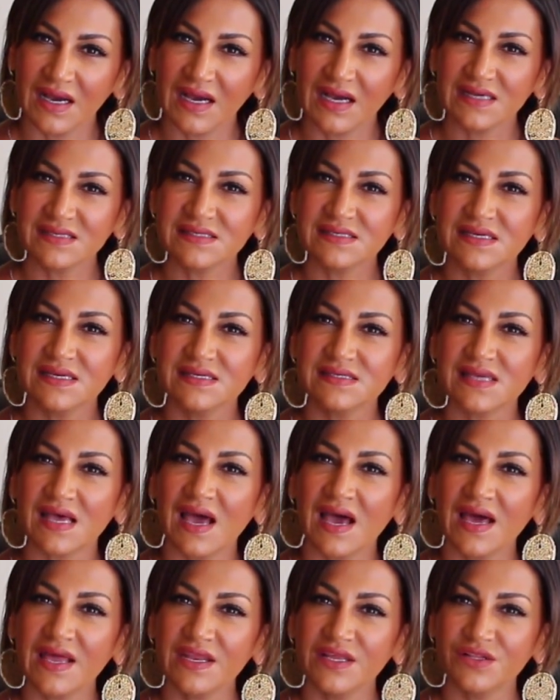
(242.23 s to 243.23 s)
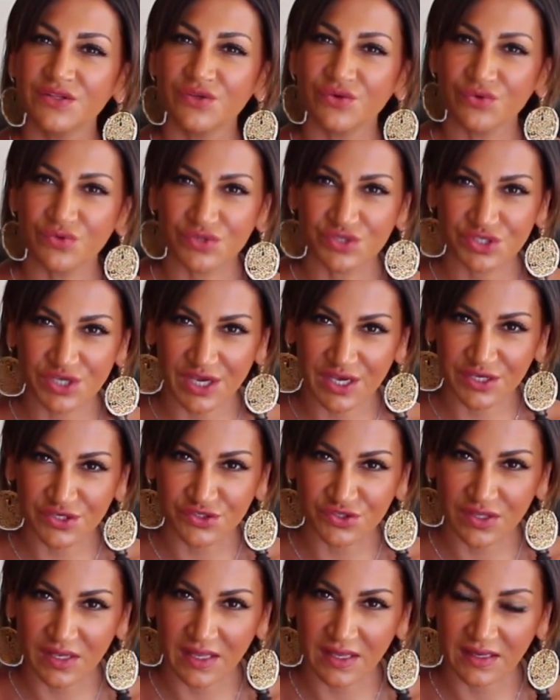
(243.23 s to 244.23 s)
has his attitude
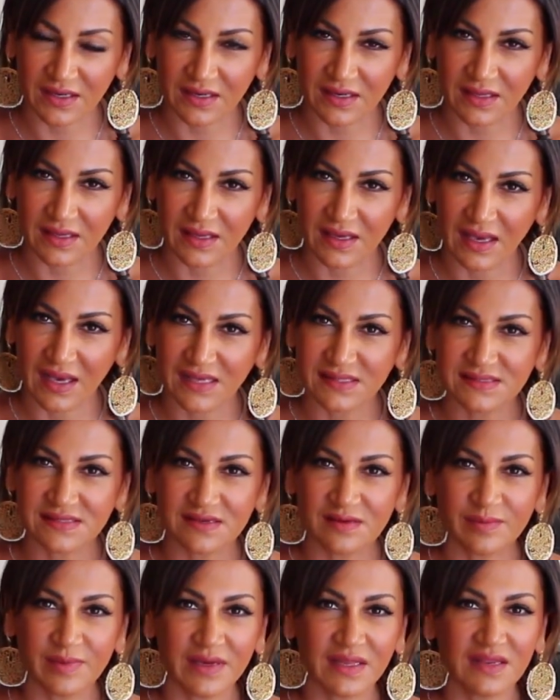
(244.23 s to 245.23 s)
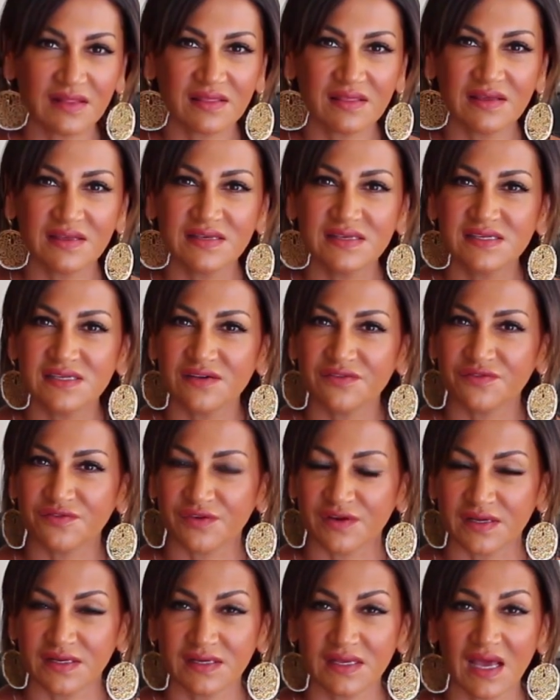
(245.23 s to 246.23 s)
changed lately? Has there been anything
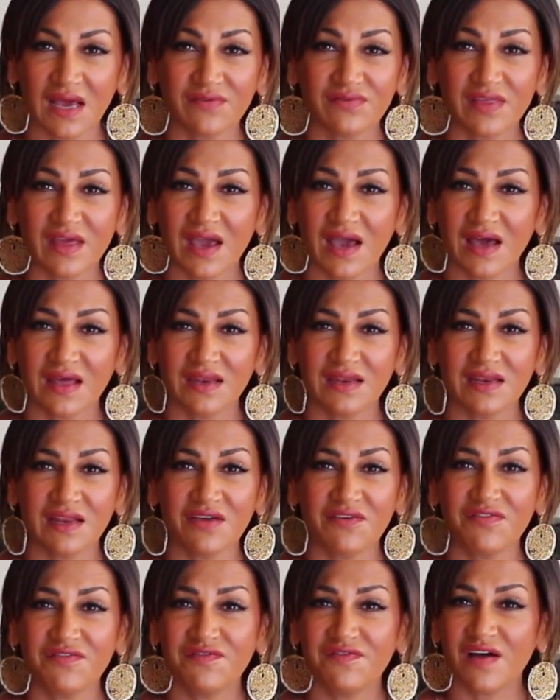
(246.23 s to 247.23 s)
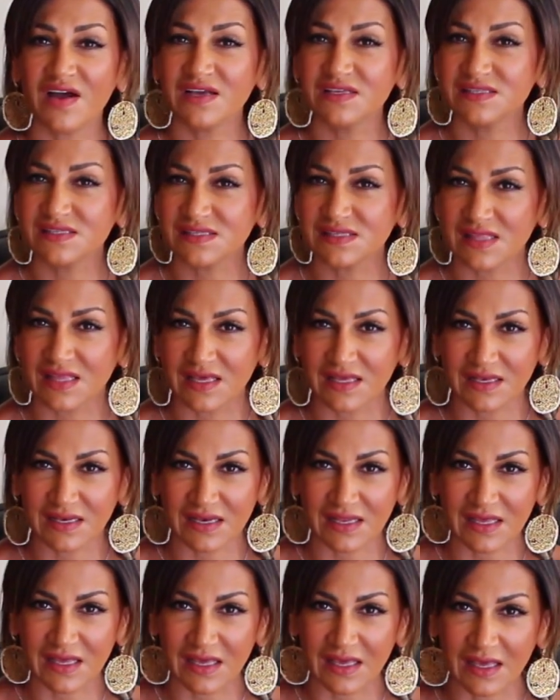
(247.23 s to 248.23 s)
different? Have they had any fights
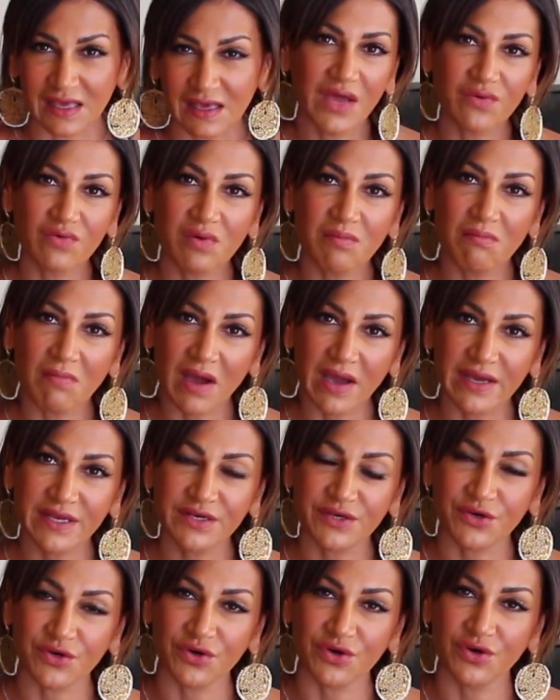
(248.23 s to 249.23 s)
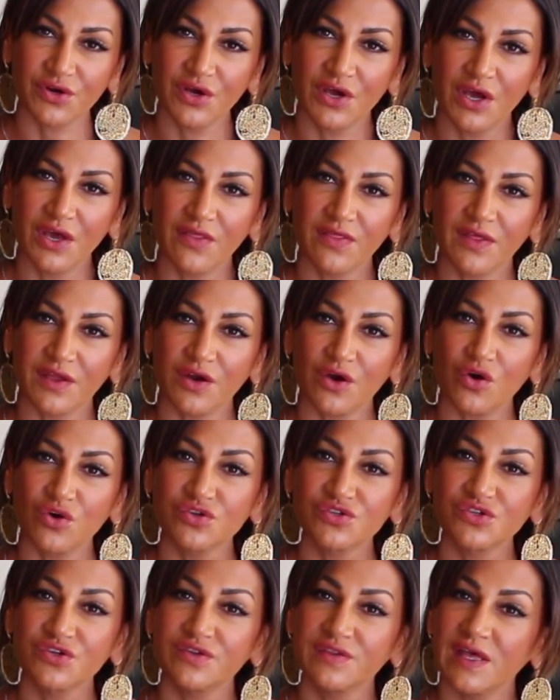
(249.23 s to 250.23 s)
lately? And remind her that
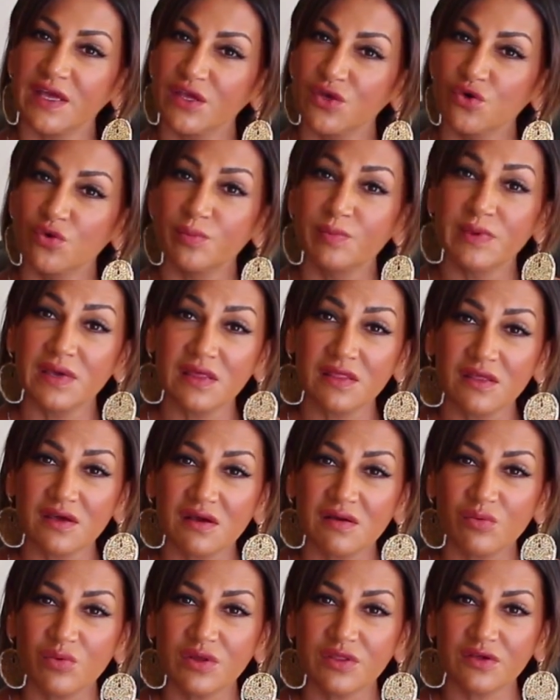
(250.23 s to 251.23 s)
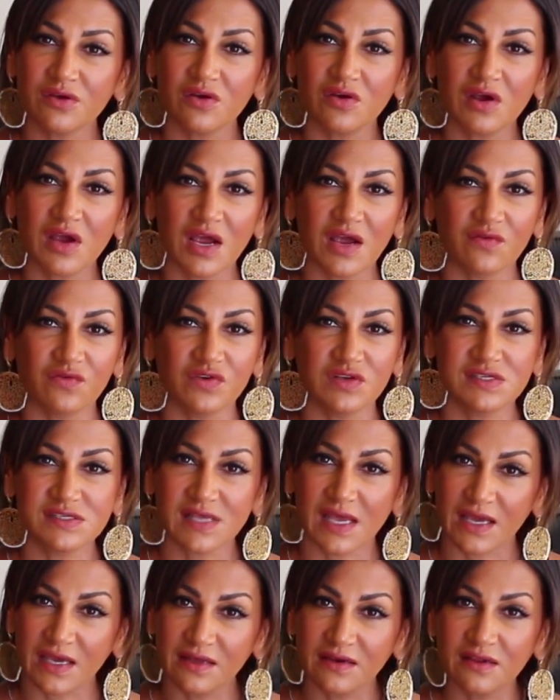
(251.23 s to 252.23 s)
also that you'll be there with her every
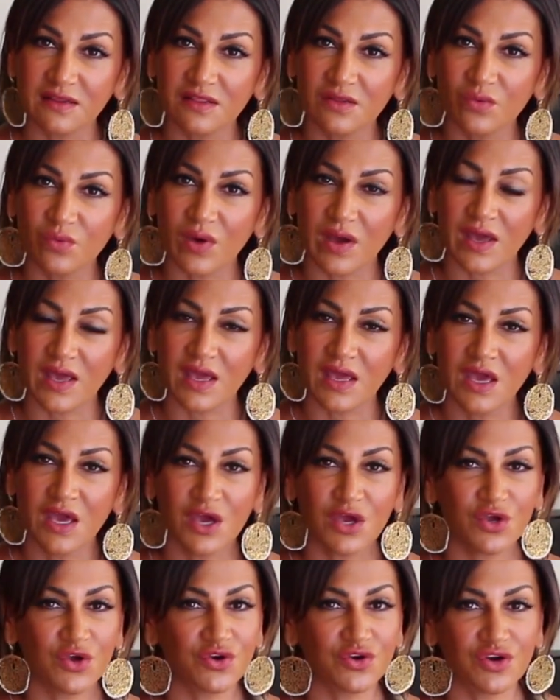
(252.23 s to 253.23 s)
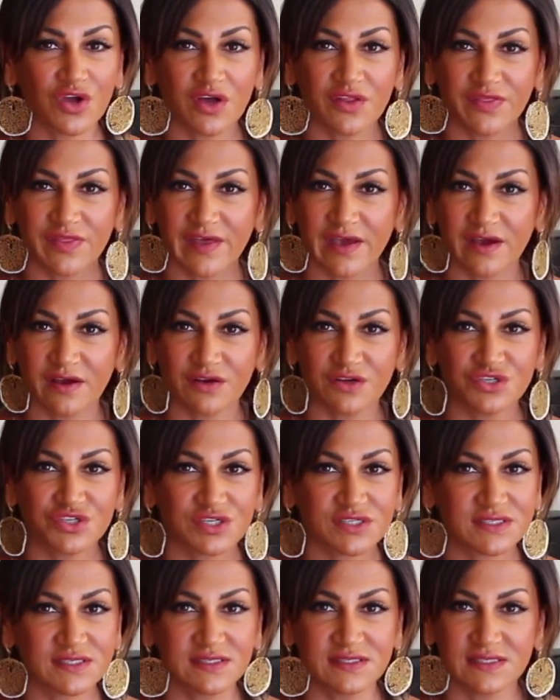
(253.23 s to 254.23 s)
second of the way. You're not there
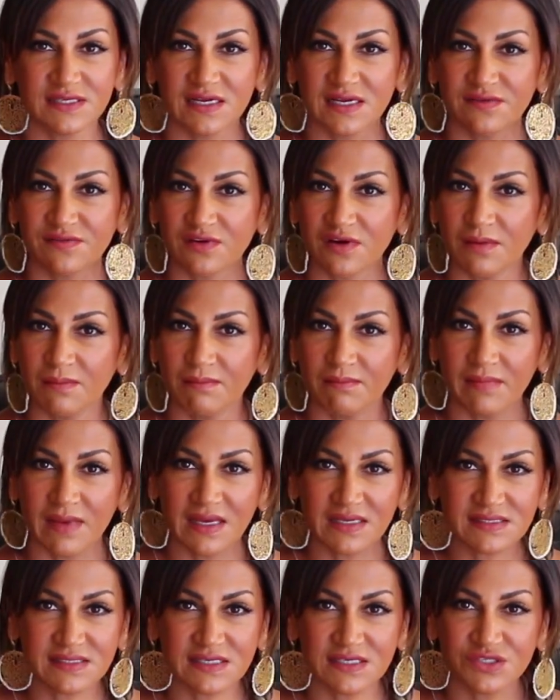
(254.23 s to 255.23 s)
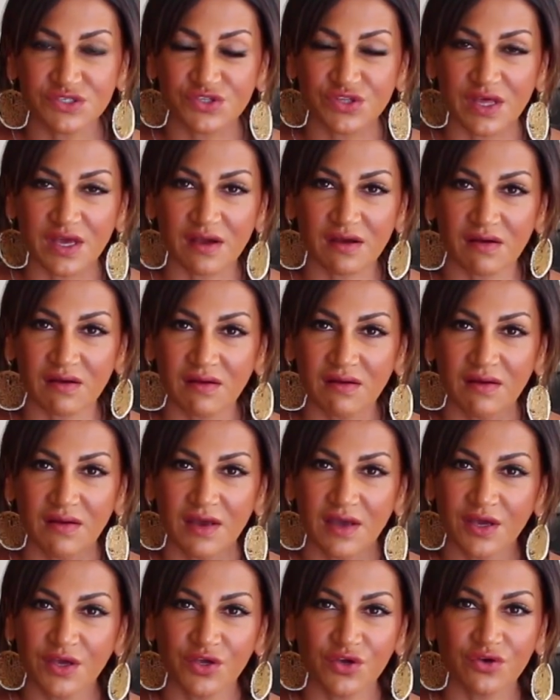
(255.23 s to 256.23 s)
just to deliver a message there.
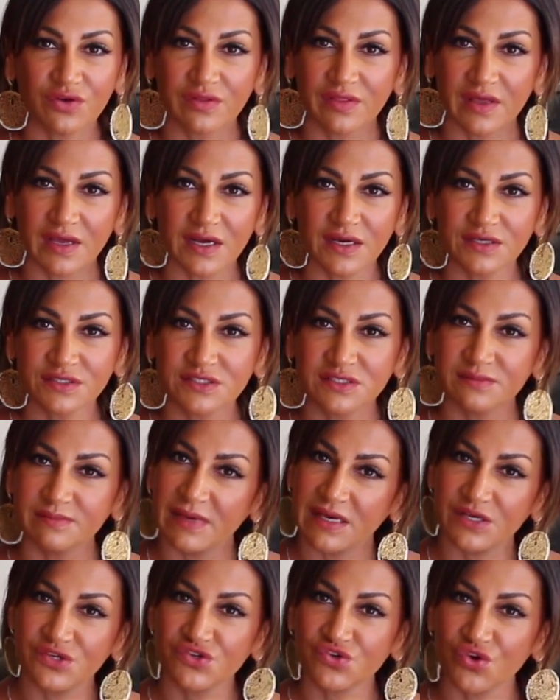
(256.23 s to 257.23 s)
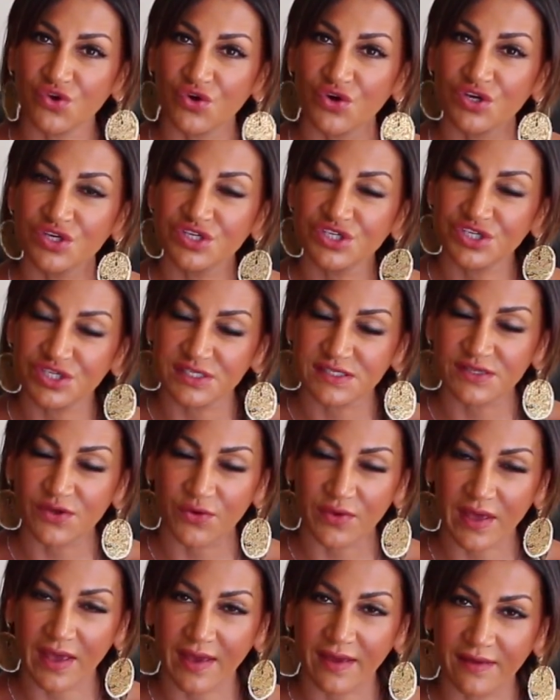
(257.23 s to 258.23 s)
You're there to make sure she's
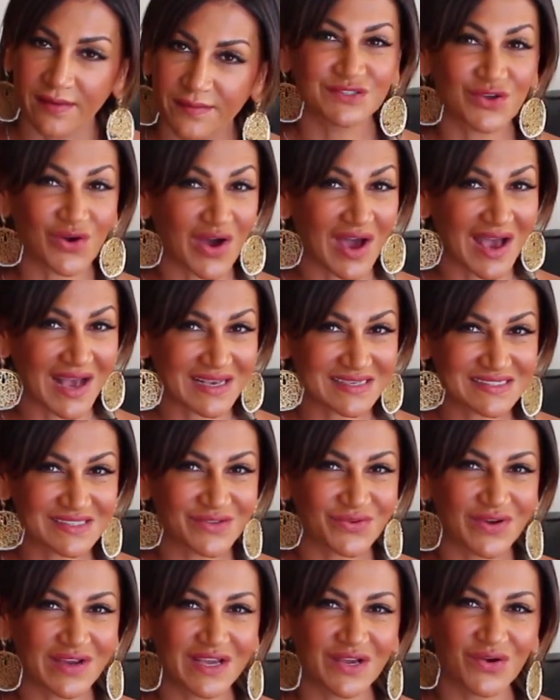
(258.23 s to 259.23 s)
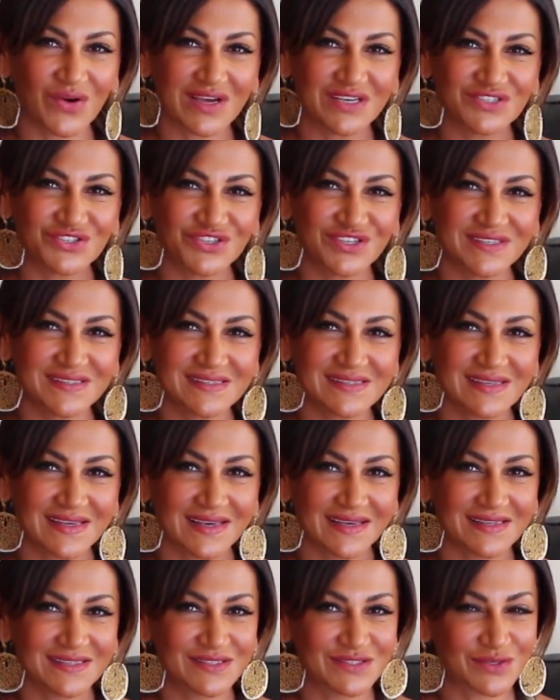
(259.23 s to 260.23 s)
okay. So ask the right questions
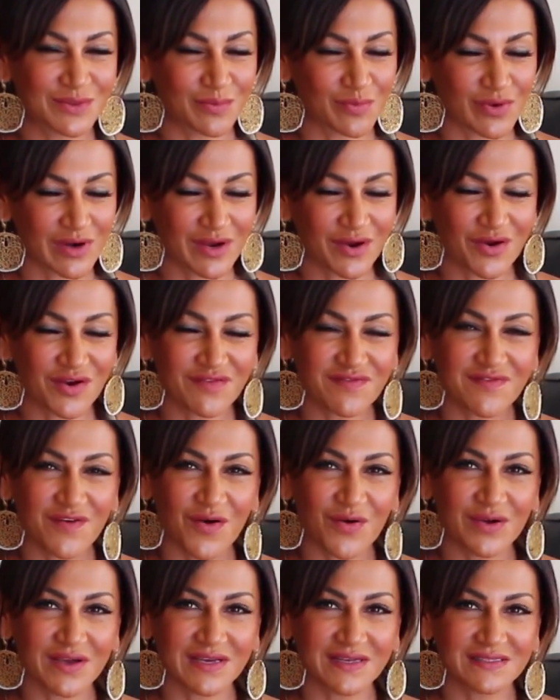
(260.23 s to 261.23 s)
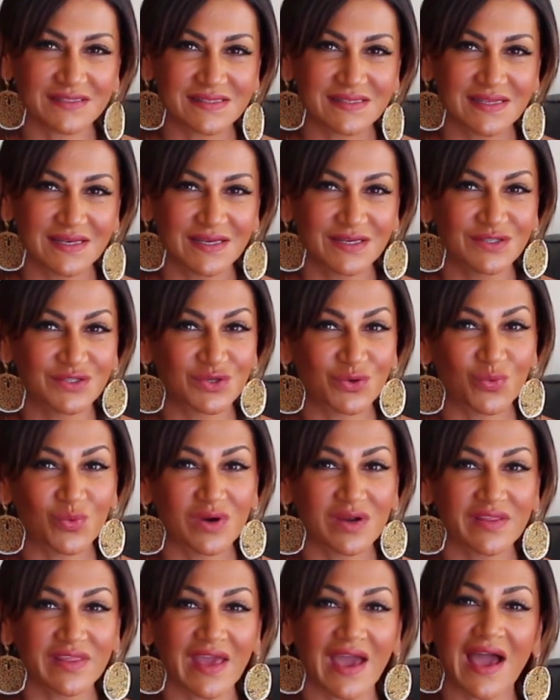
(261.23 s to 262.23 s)
to bring her focus to
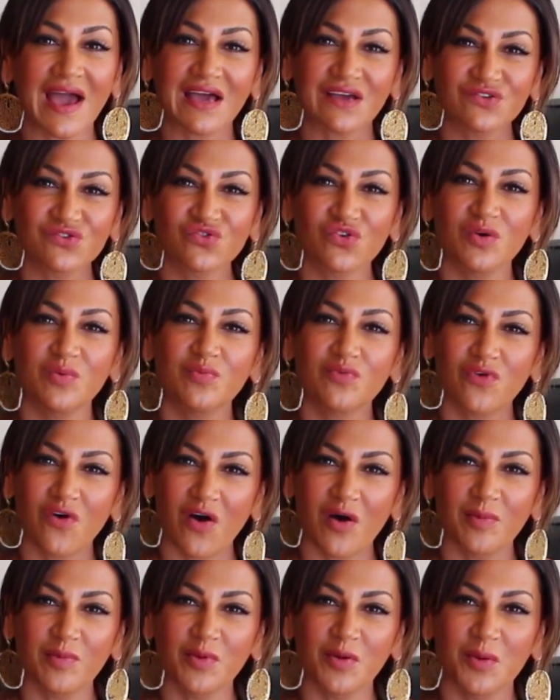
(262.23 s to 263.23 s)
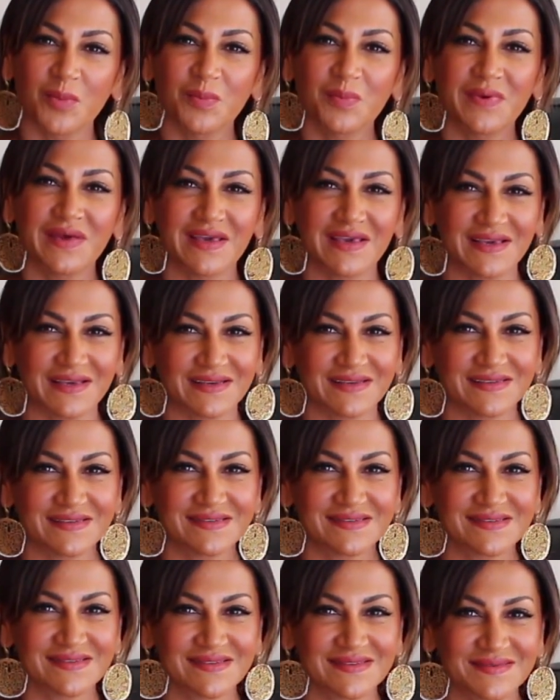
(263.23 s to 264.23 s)
where the actual problem
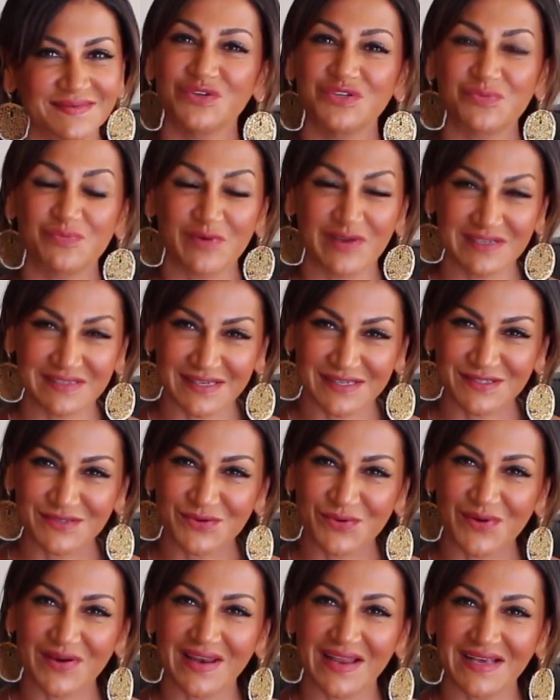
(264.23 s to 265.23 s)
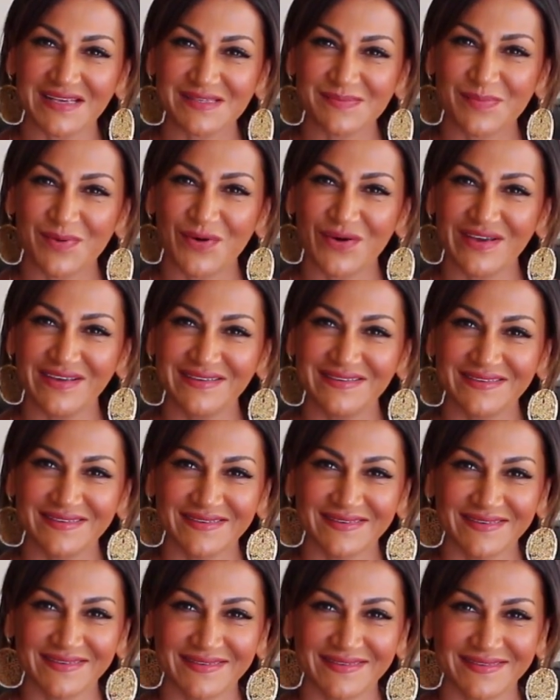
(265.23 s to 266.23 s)
is. Which brings us to our last point,
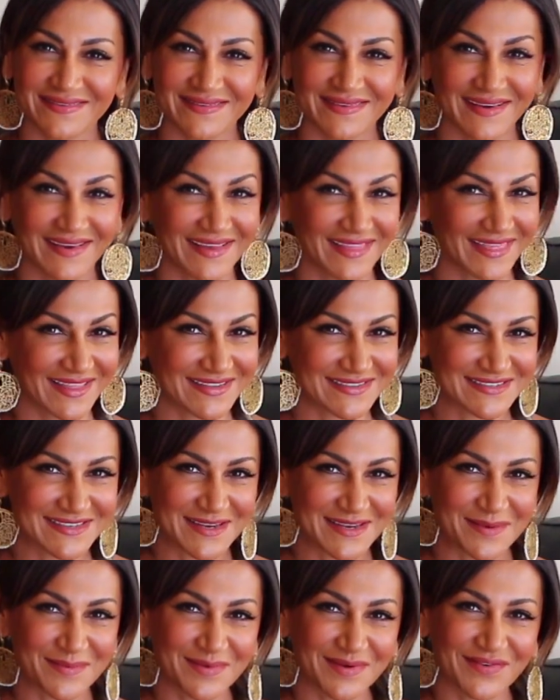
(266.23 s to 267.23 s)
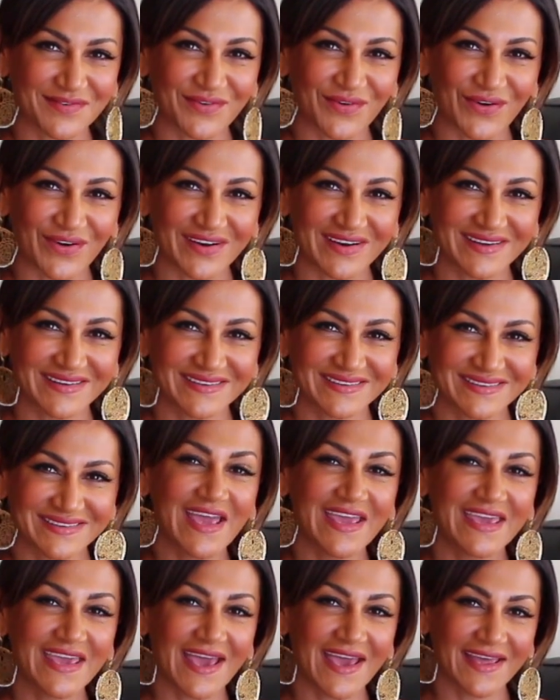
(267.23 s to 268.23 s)
and that's number four.
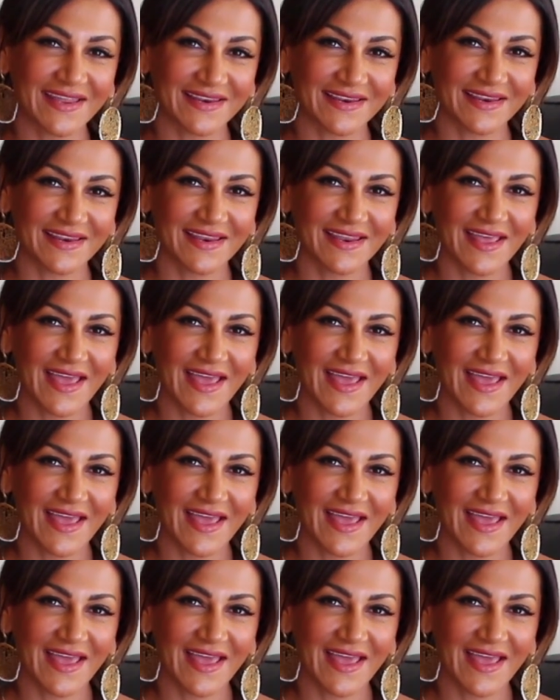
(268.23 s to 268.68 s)
Again,